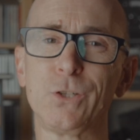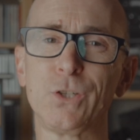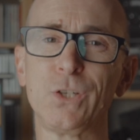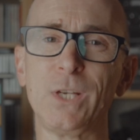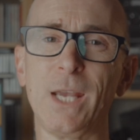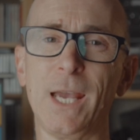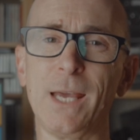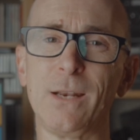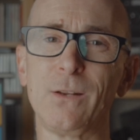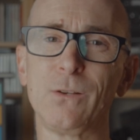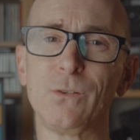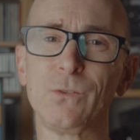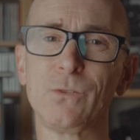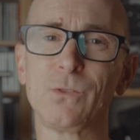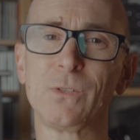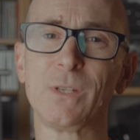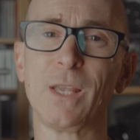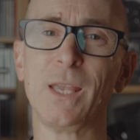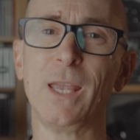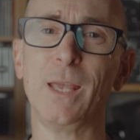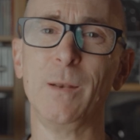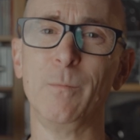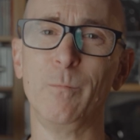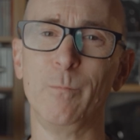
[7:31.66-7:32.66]

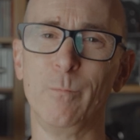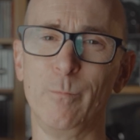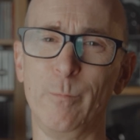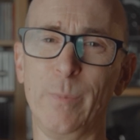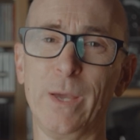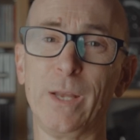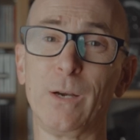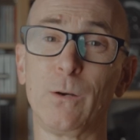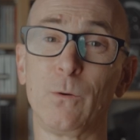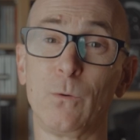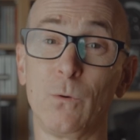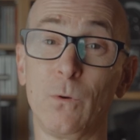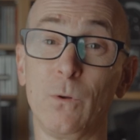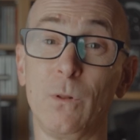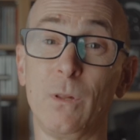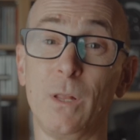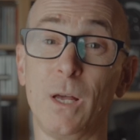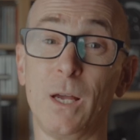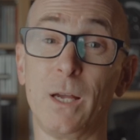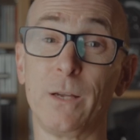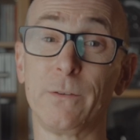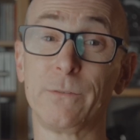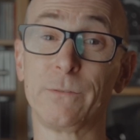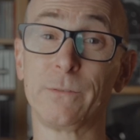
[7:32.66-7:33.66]
shadows and better roll
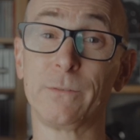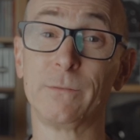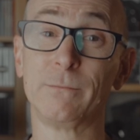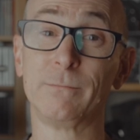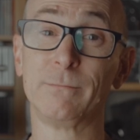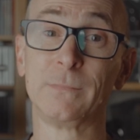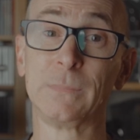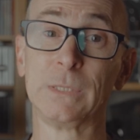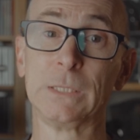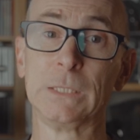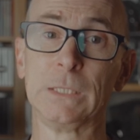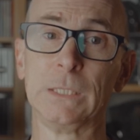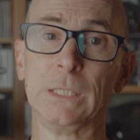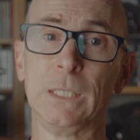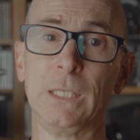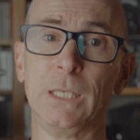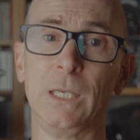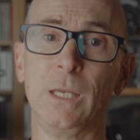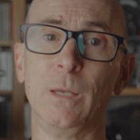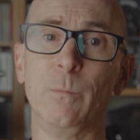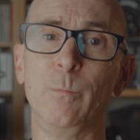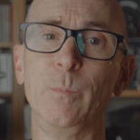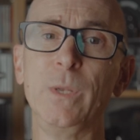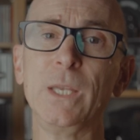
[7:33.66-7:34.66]
off.
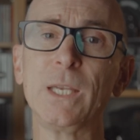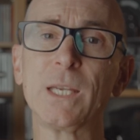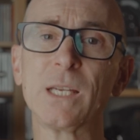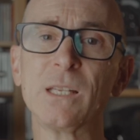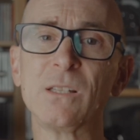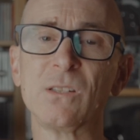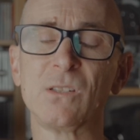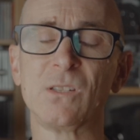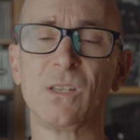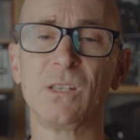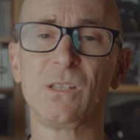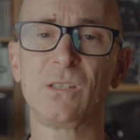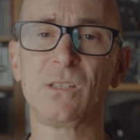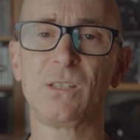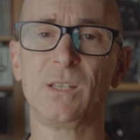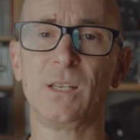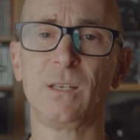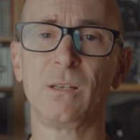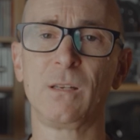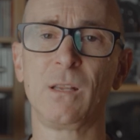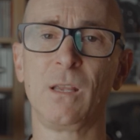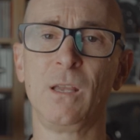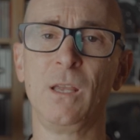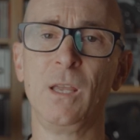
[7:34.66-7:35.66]
Be
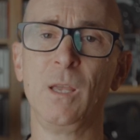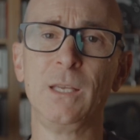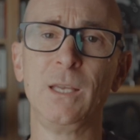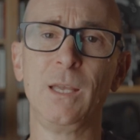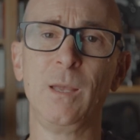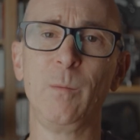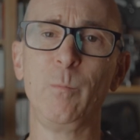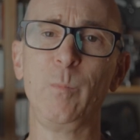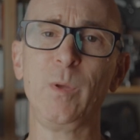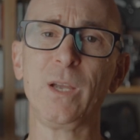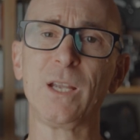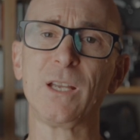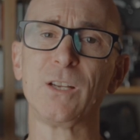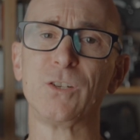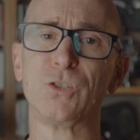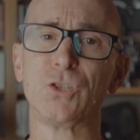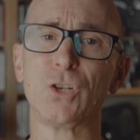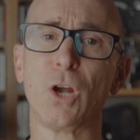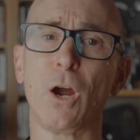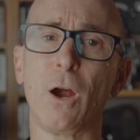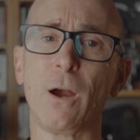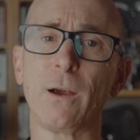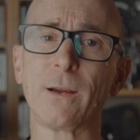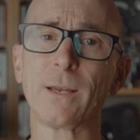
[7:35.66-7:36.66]
consistent. Pick a
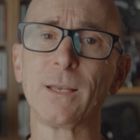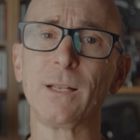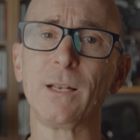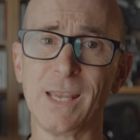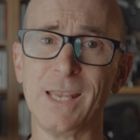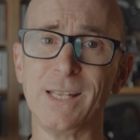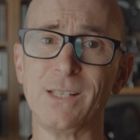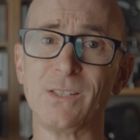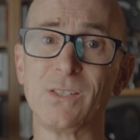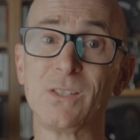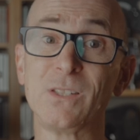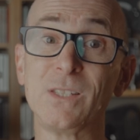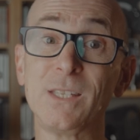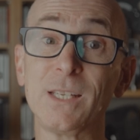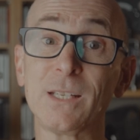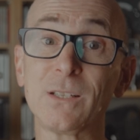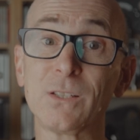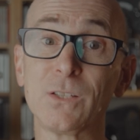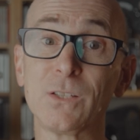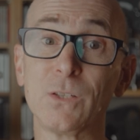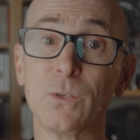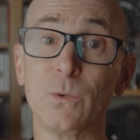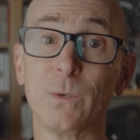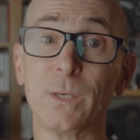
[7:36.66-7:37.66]
target and
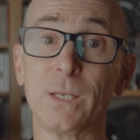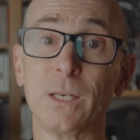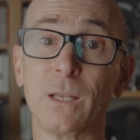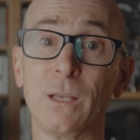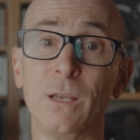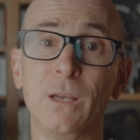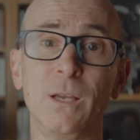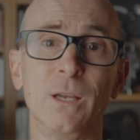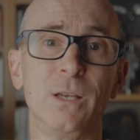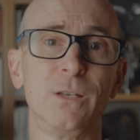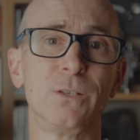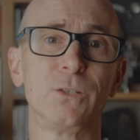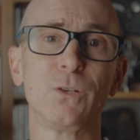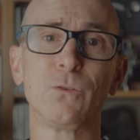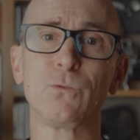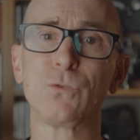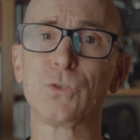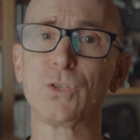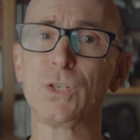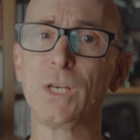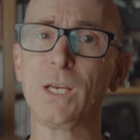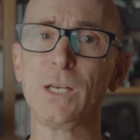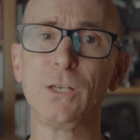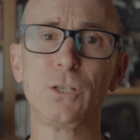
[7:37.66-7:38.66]
stick to it. Don't
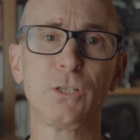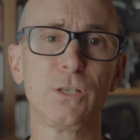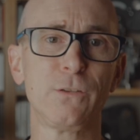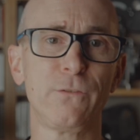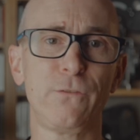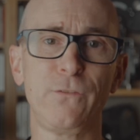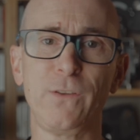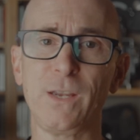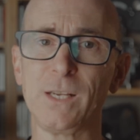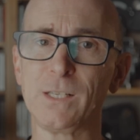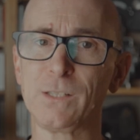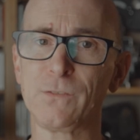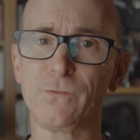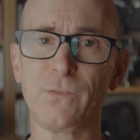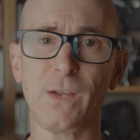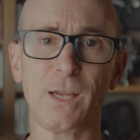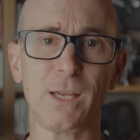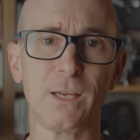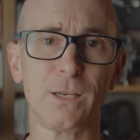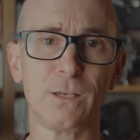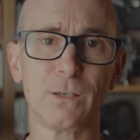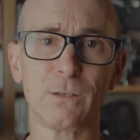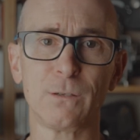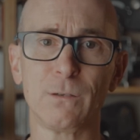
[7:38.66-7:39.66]
change the face
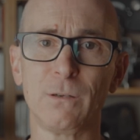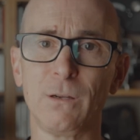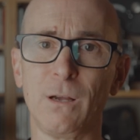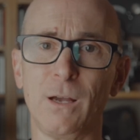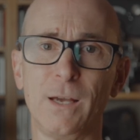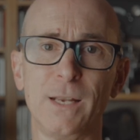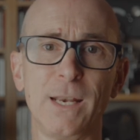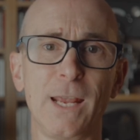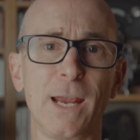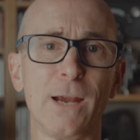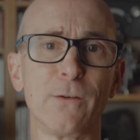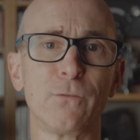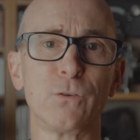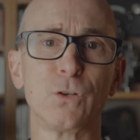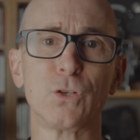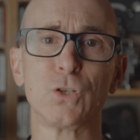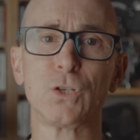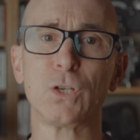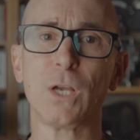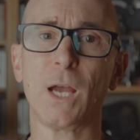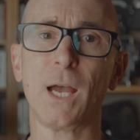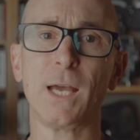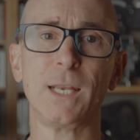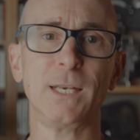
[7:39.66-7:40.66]
value on every
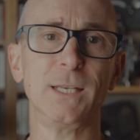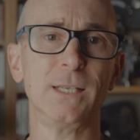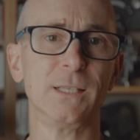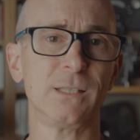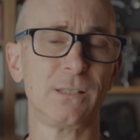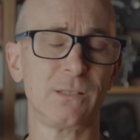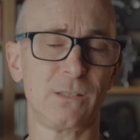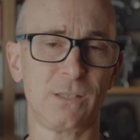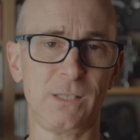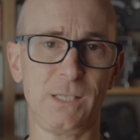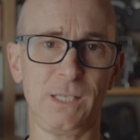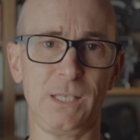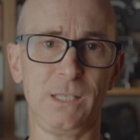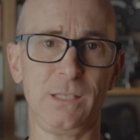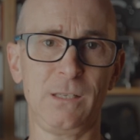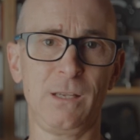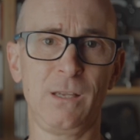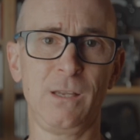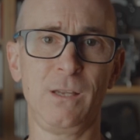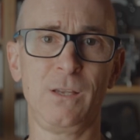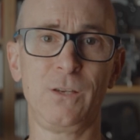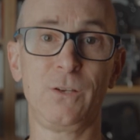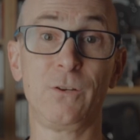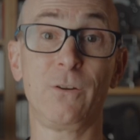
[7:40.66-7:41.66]
shot in a scene.
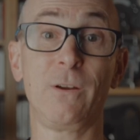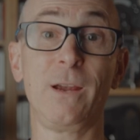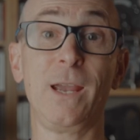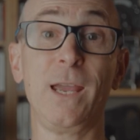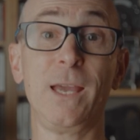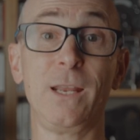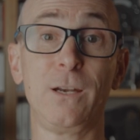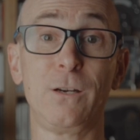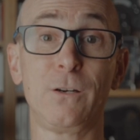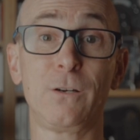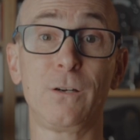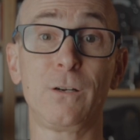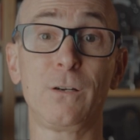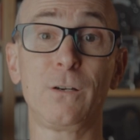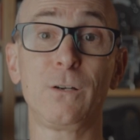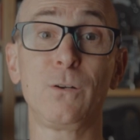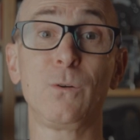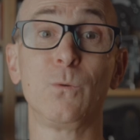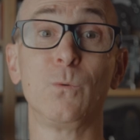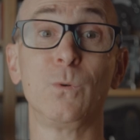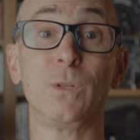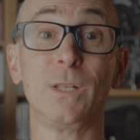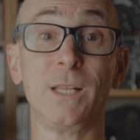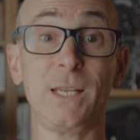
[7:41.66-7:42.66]
Your editor
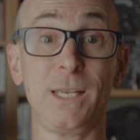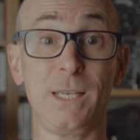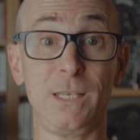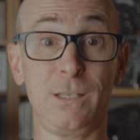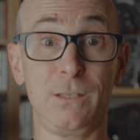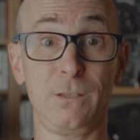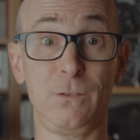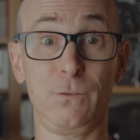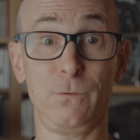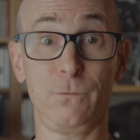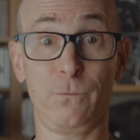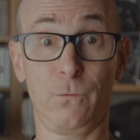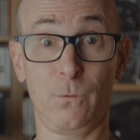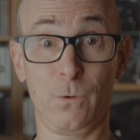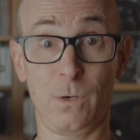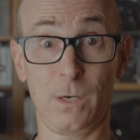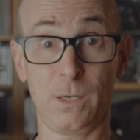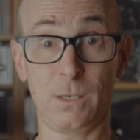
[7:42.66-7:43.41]
will hate you for